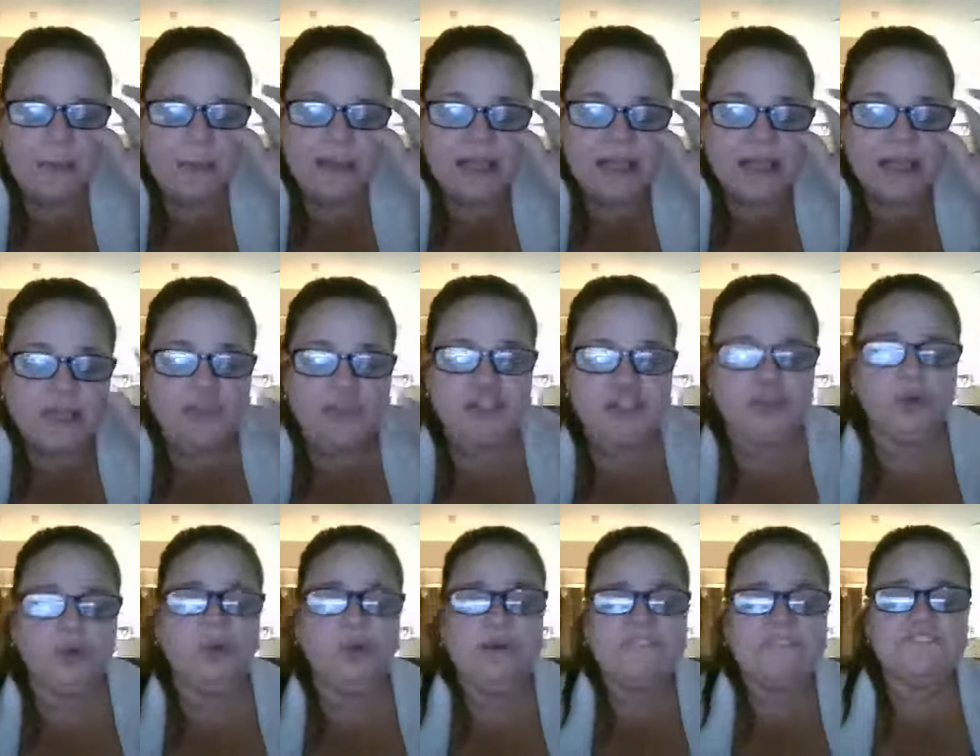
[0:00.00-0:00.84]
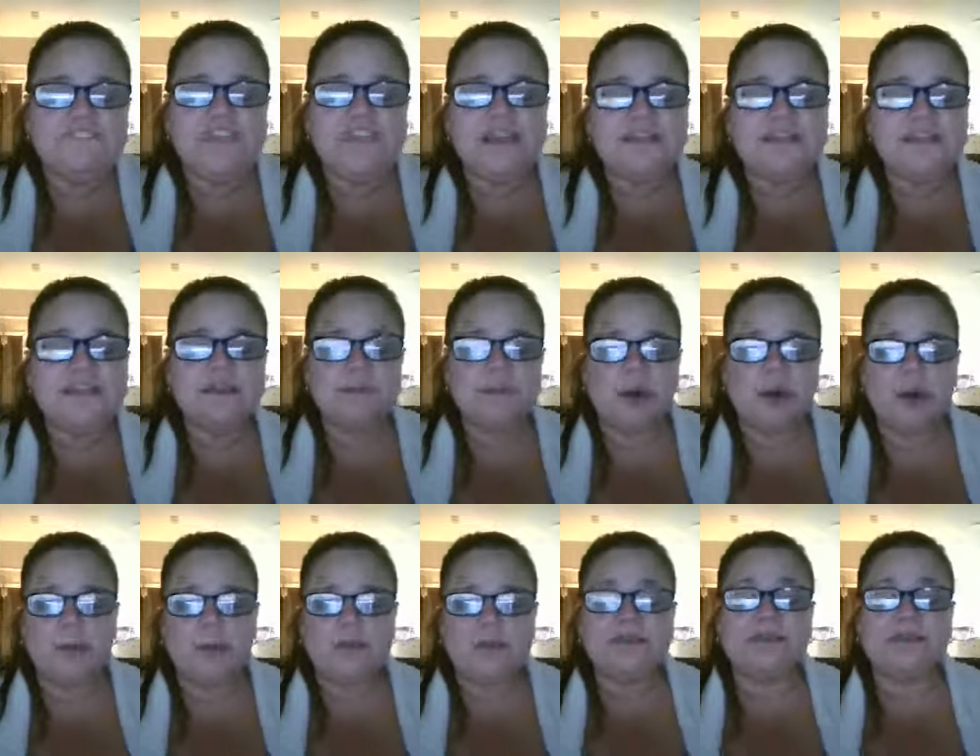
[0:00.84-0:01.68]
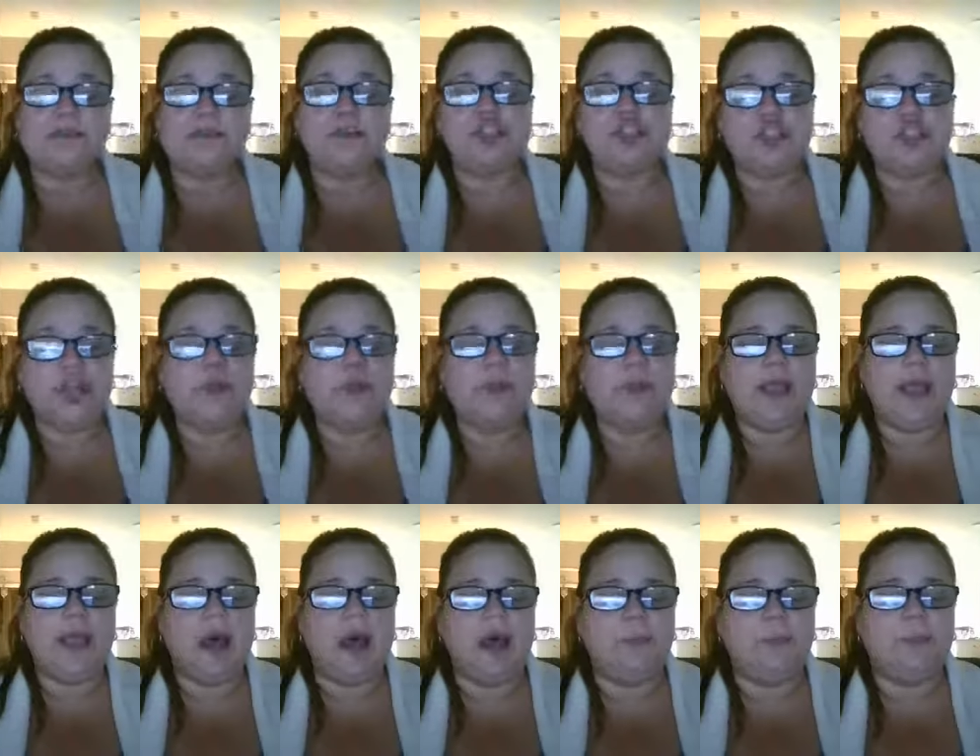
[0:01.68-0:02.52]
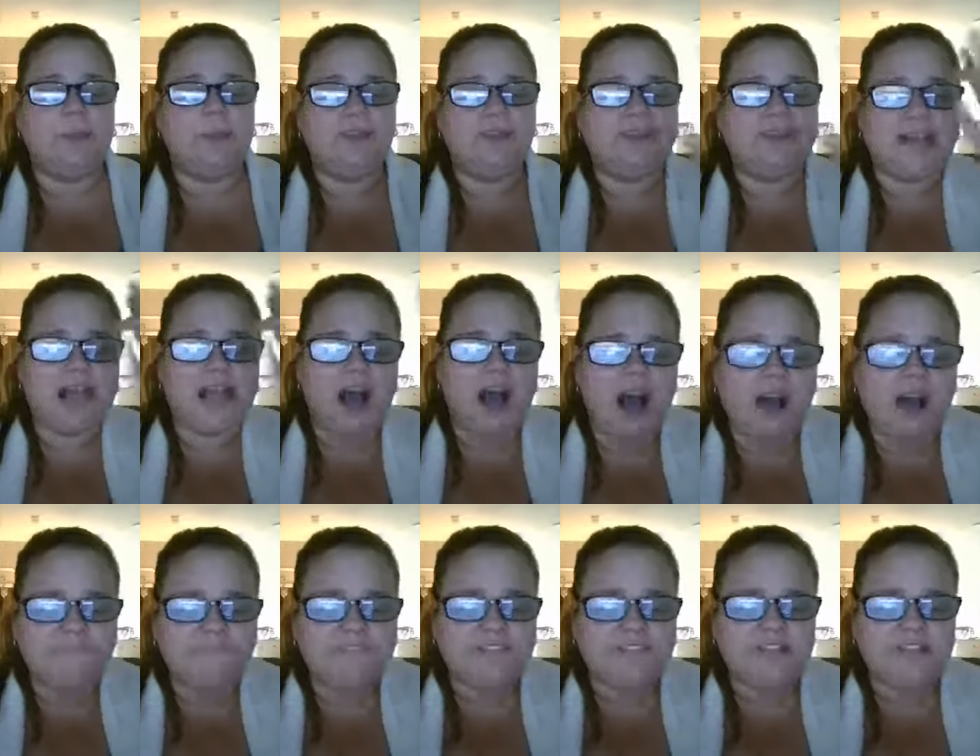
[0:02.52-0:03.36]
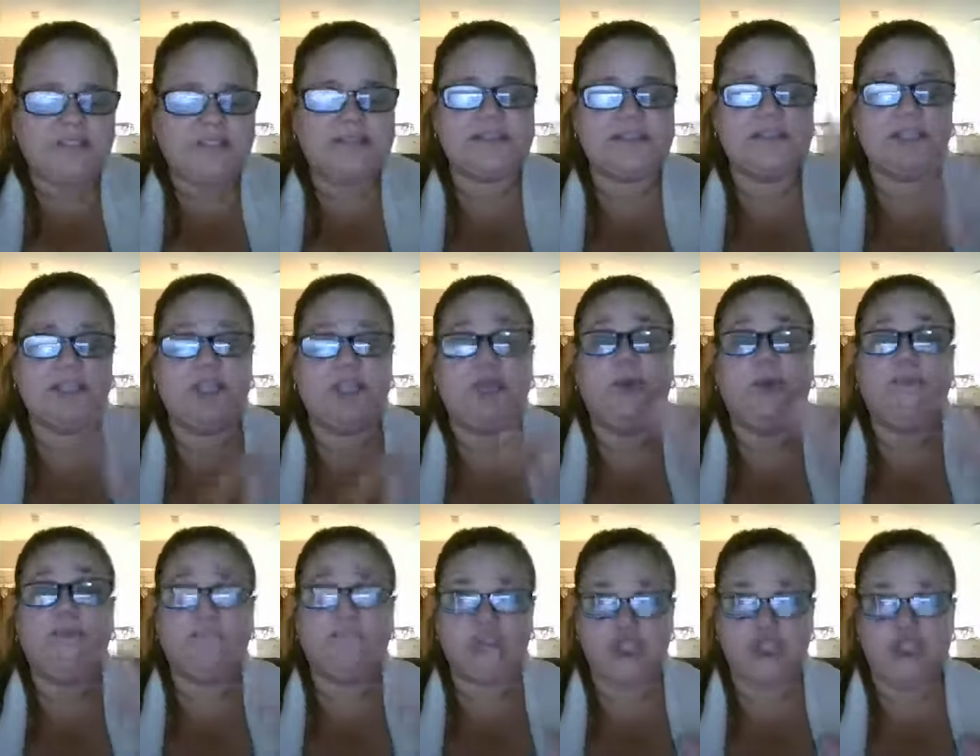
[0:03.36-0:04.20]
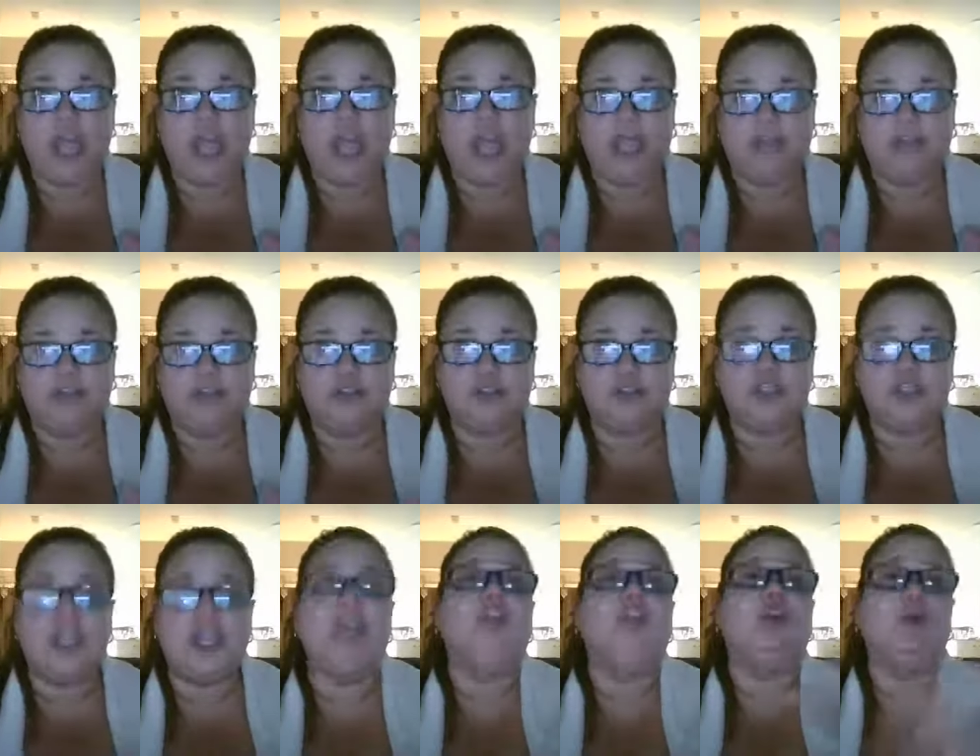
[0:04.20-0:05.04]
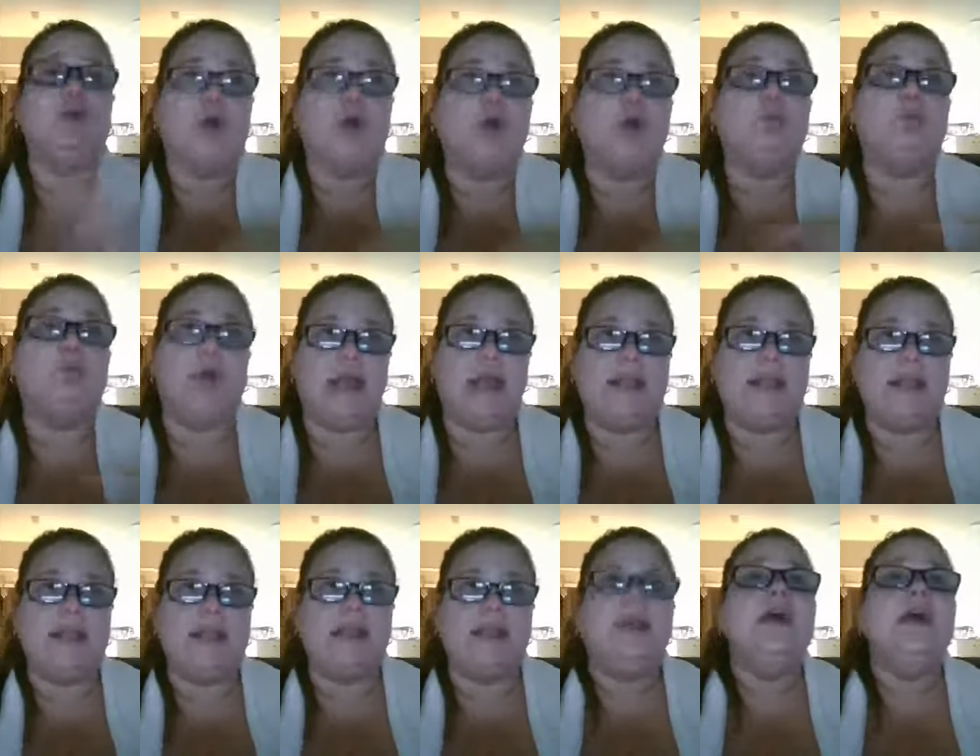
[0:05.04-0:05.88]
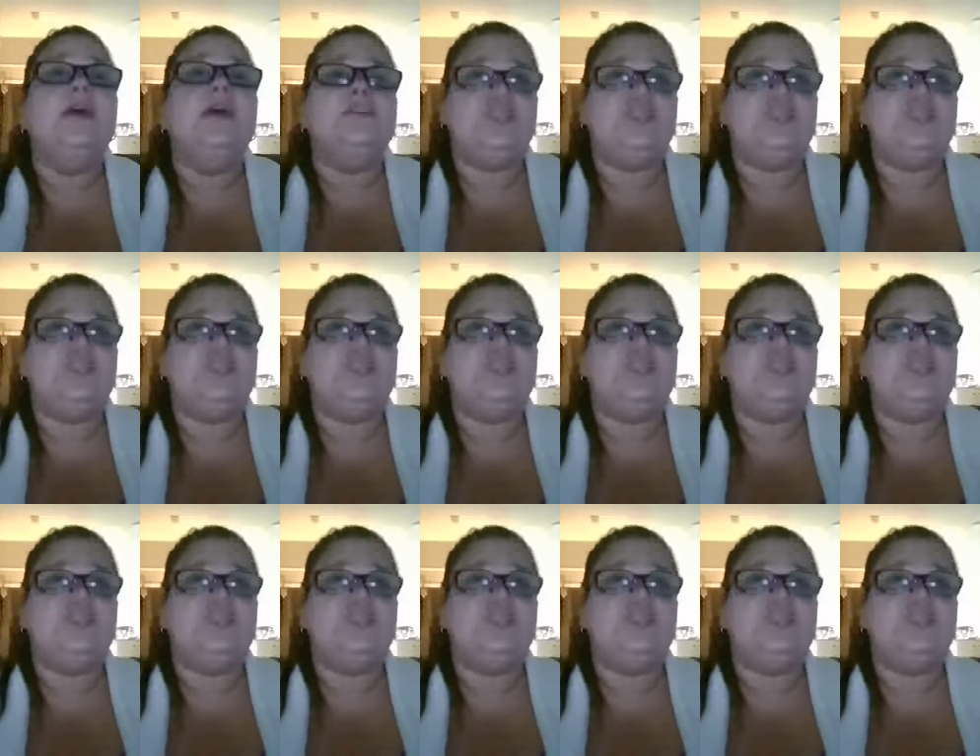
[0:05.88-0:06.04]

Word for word: But to face the moments that are showing up with the confidence that you have changed and you are ready